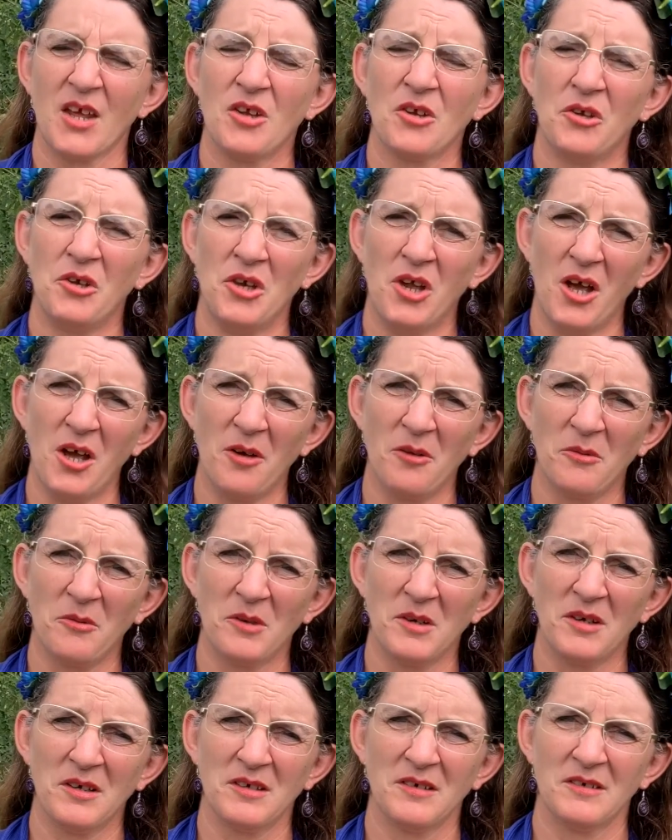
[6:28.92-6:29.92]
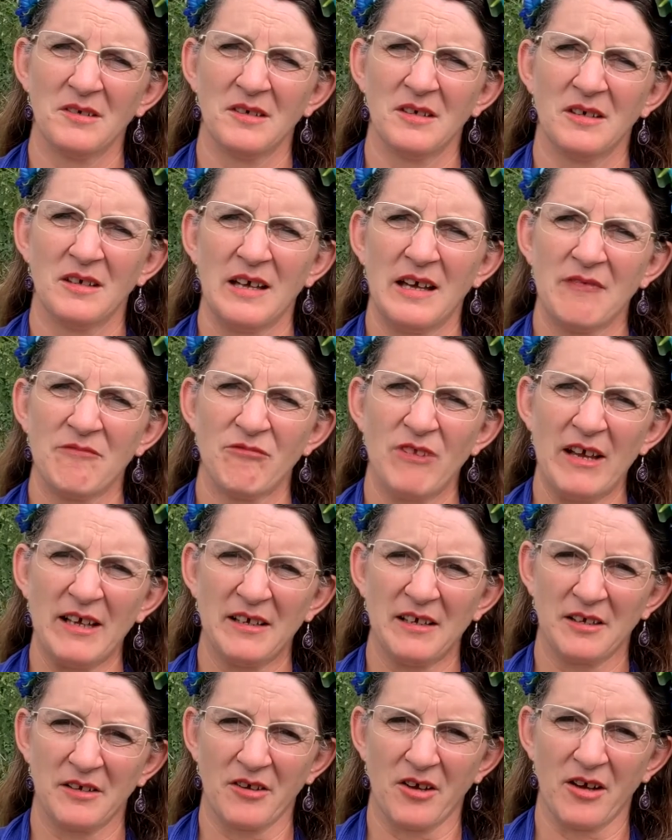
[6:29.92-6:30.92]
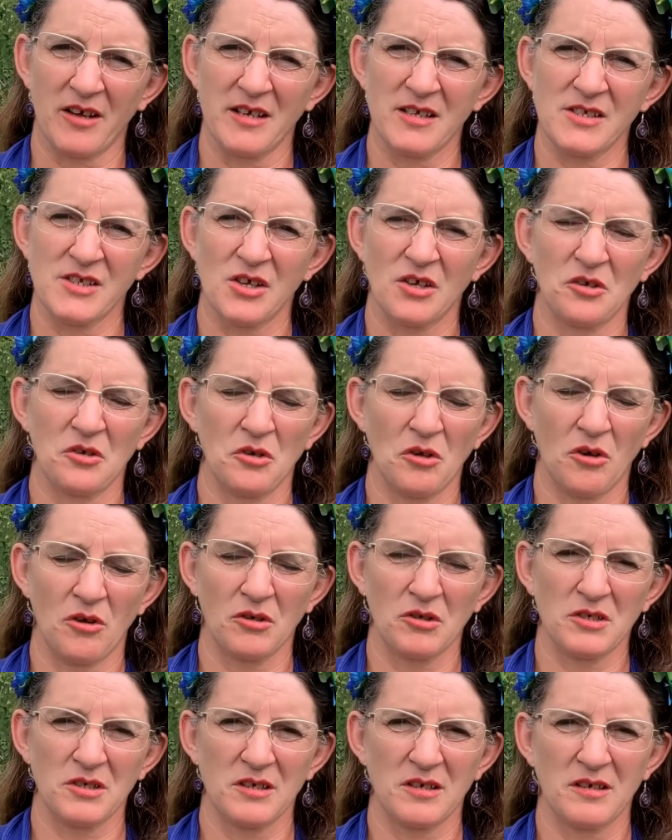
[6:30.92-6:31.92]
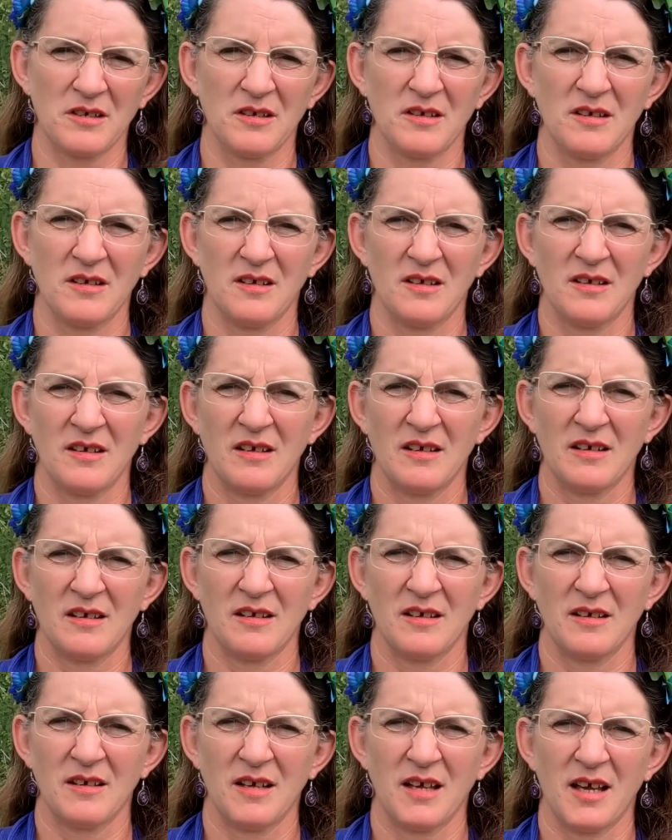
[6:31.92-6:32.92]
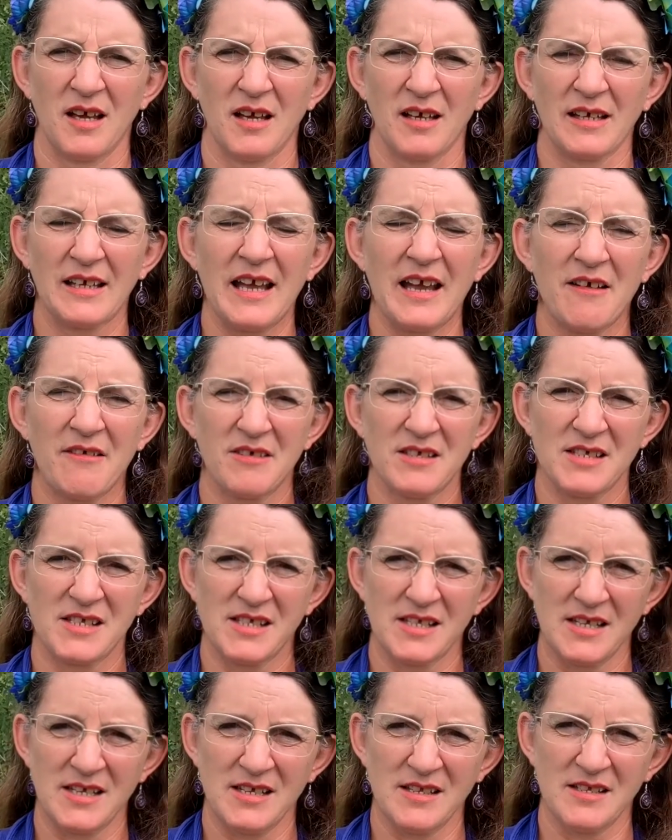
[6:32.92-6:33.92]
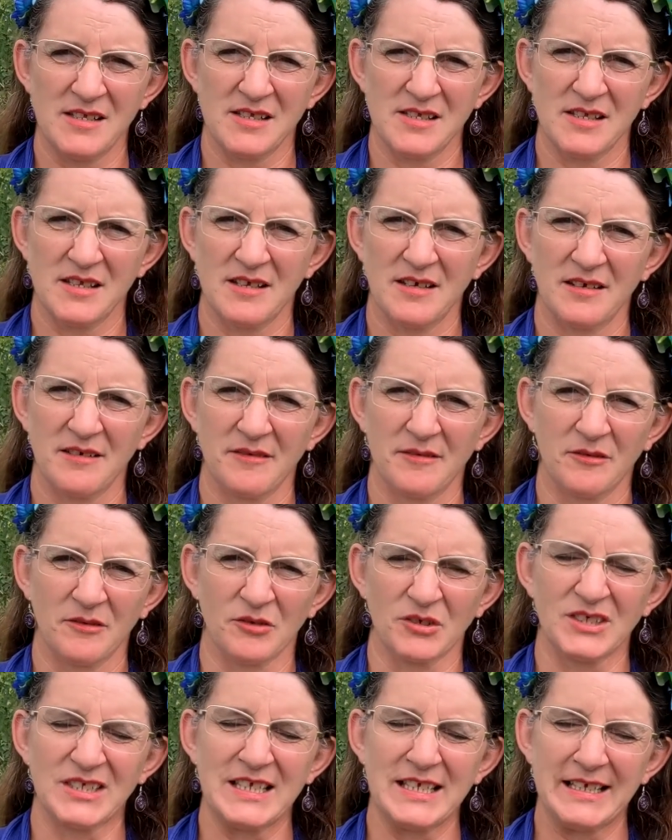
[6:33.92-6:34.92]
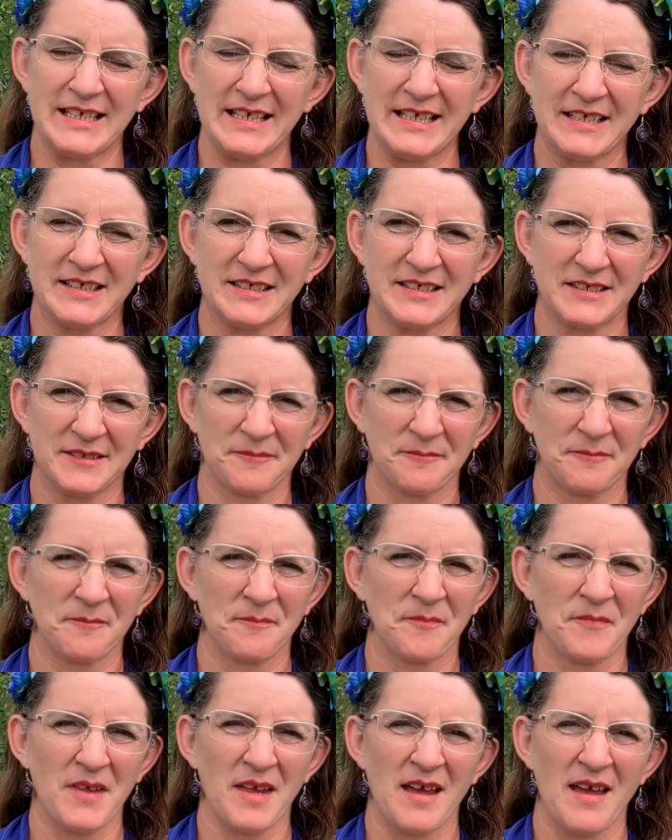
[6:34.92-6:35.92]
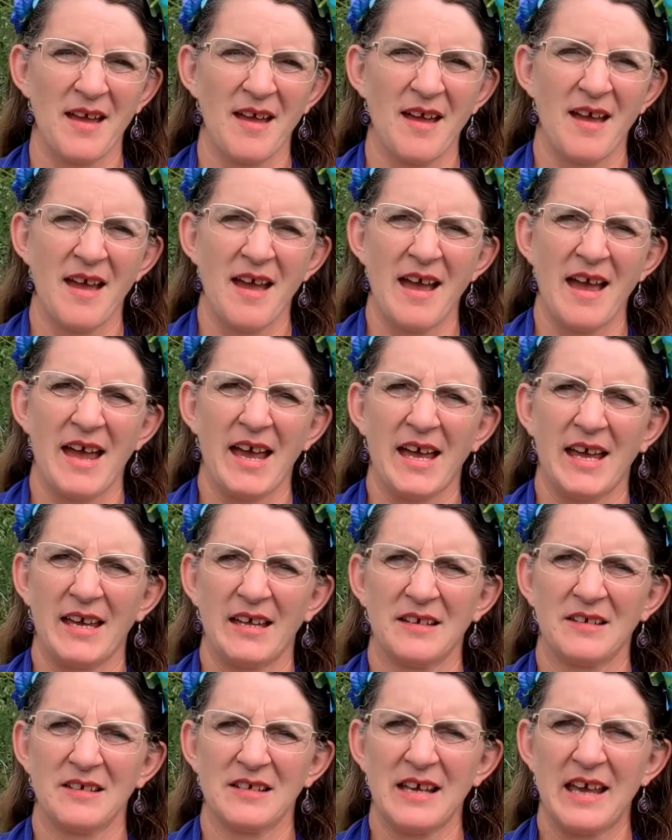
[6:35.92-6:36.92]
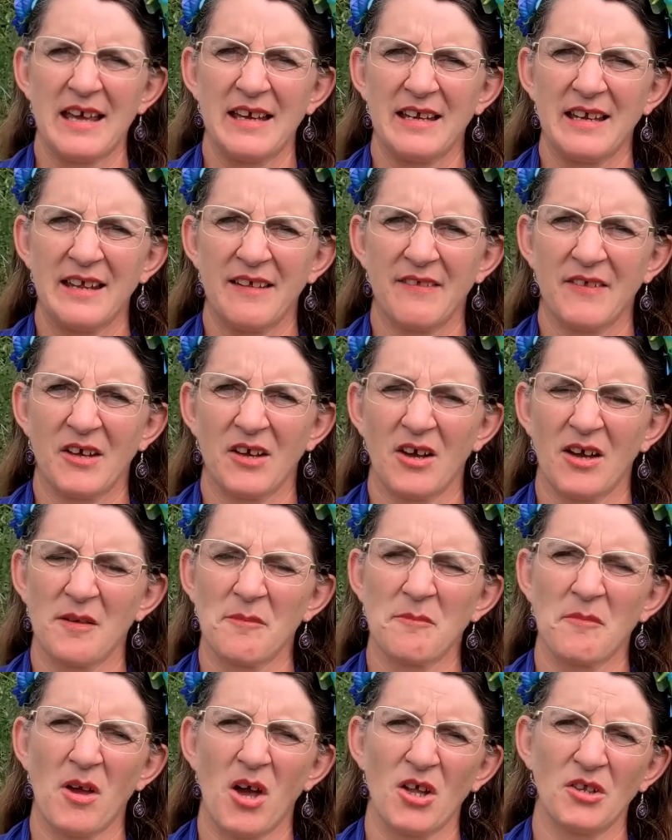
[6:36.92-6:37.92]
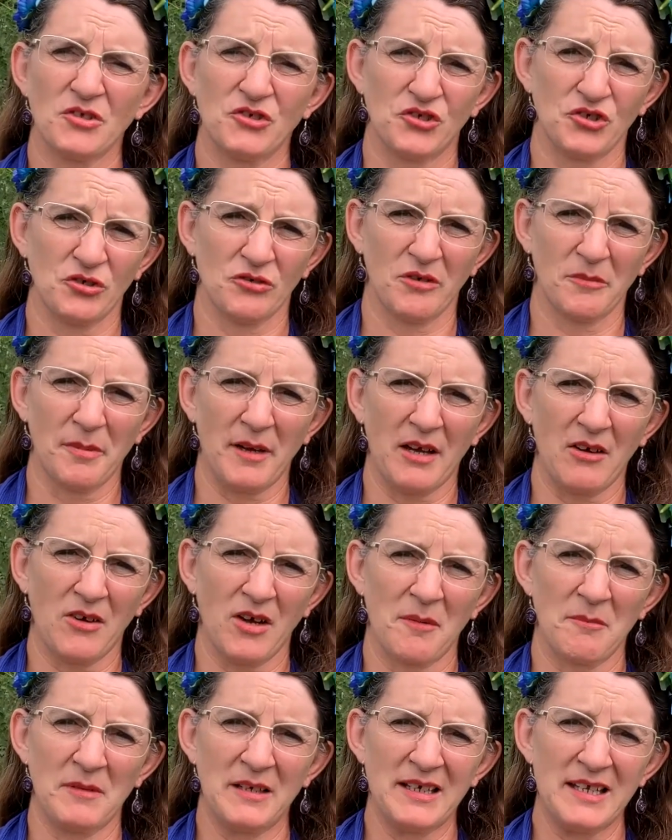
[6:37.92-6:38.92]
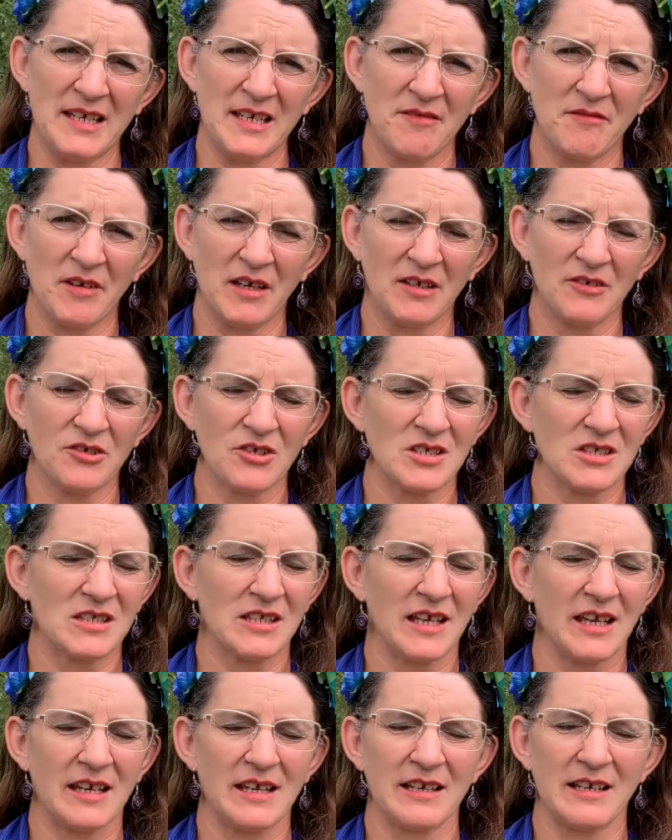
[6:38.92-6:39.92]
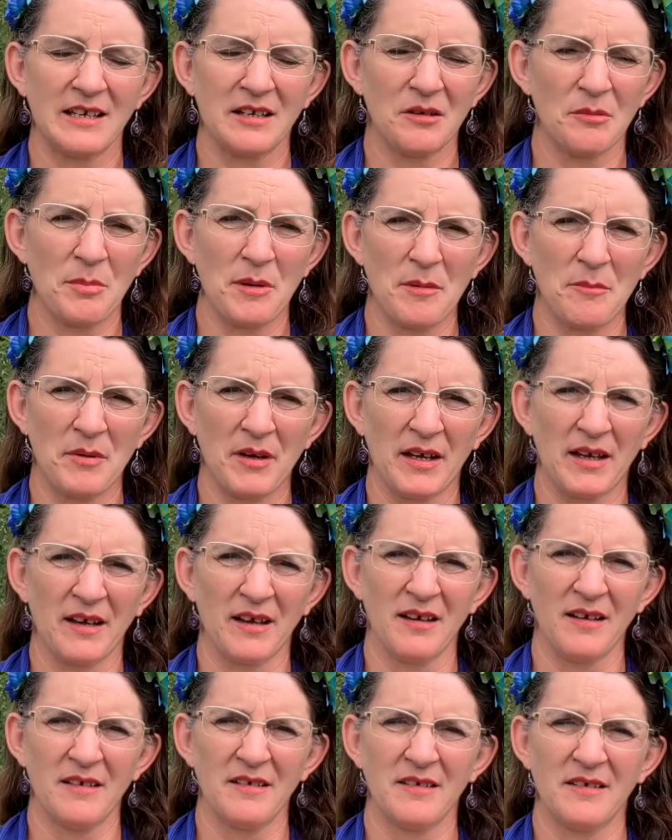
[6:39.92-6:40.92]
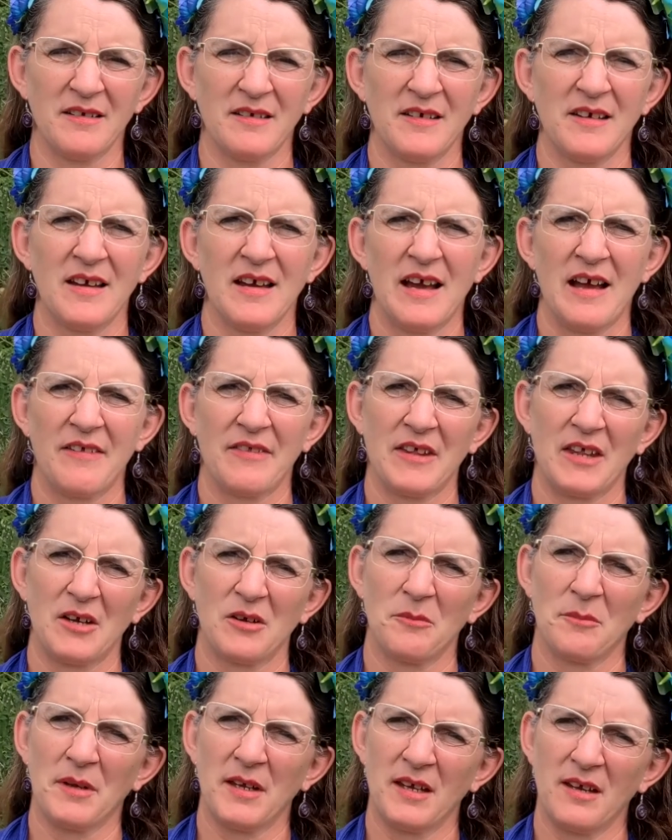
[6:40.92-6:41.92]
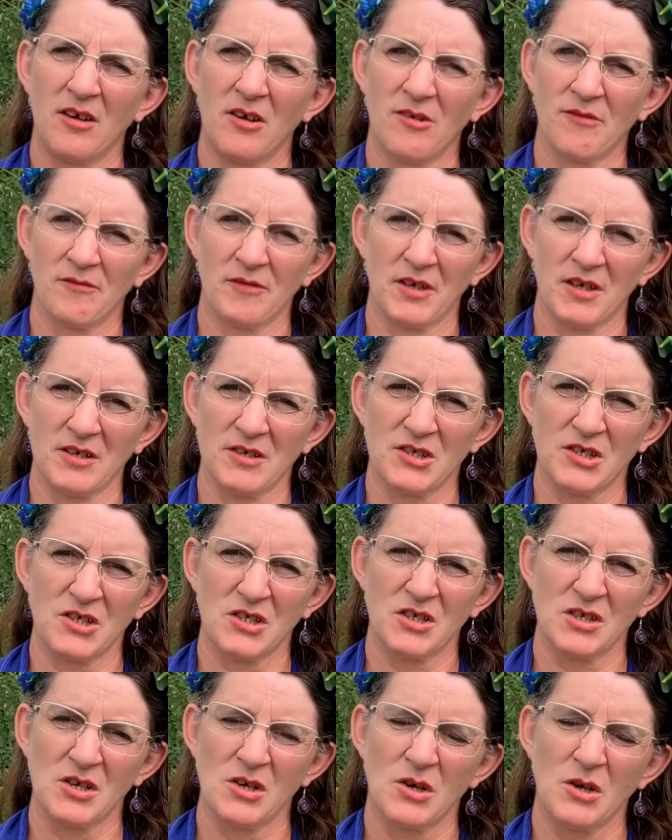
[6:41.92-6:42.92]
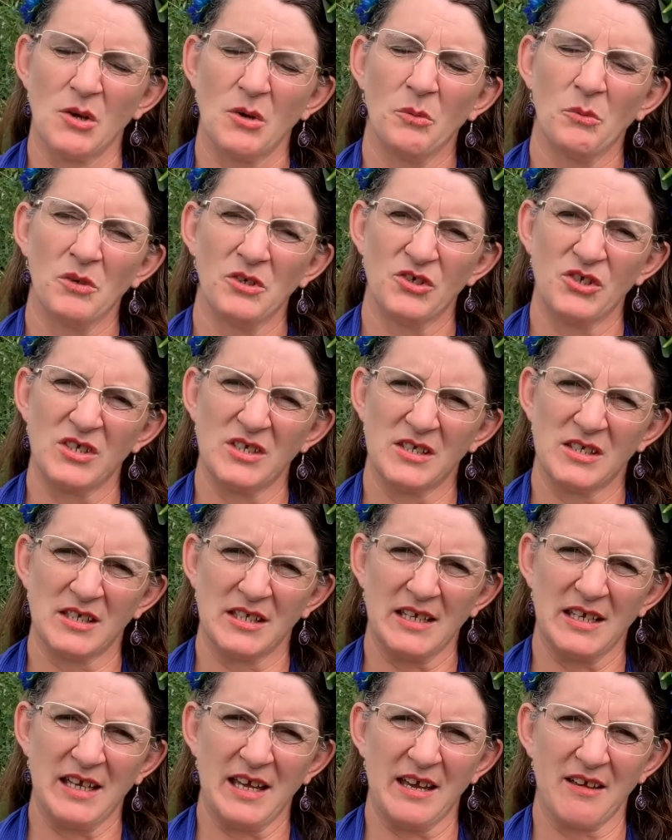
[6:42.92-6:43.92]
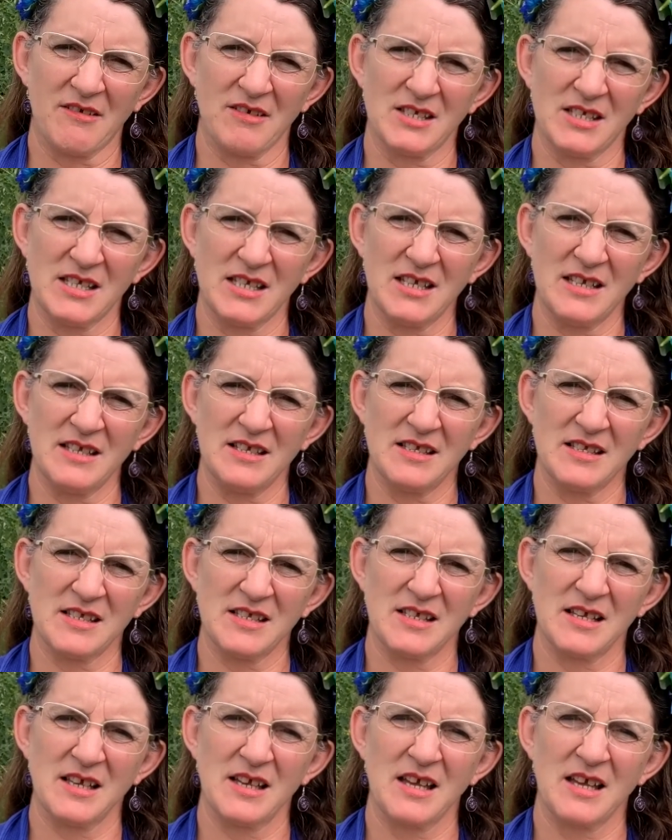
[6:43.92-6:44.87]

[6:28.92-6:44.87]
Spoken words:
know and recognise are not carrot seeds or seedlings, and any that I'm unsure about I'm leaving just to get a little bit bigger, and then it'll be obvious which is the carrot seeds